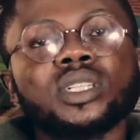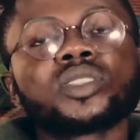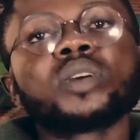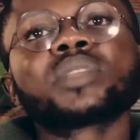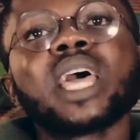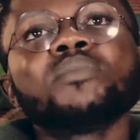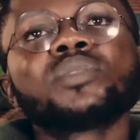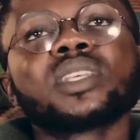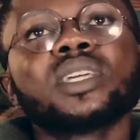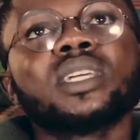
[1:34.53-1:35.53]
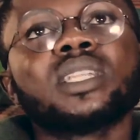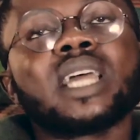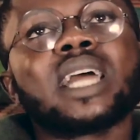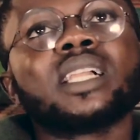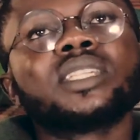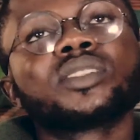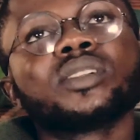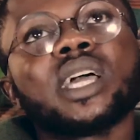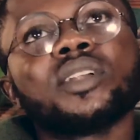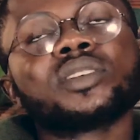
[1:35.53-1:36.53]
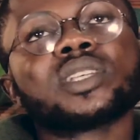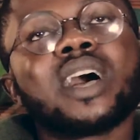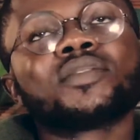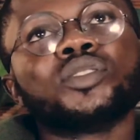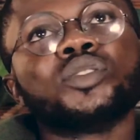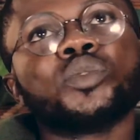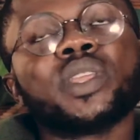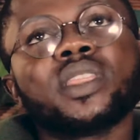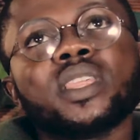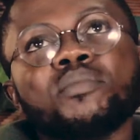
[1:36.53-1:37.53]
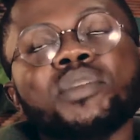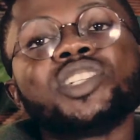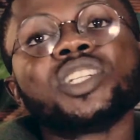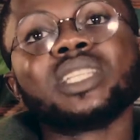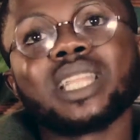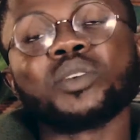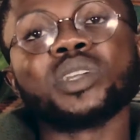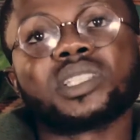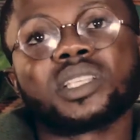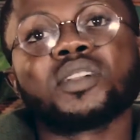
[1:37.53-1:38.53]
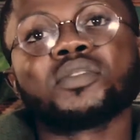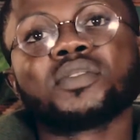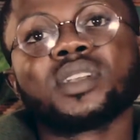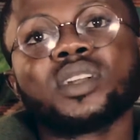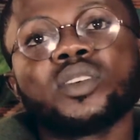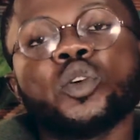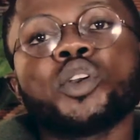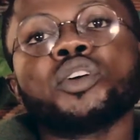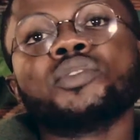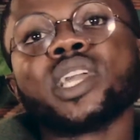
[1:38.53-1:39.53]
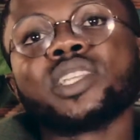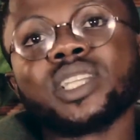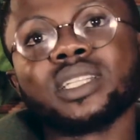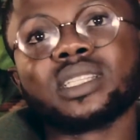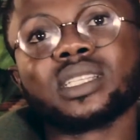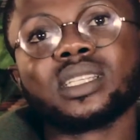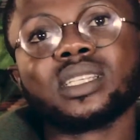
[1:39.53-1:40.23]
Sometimes the analytical errors have to do with the machine now itself or your reagent.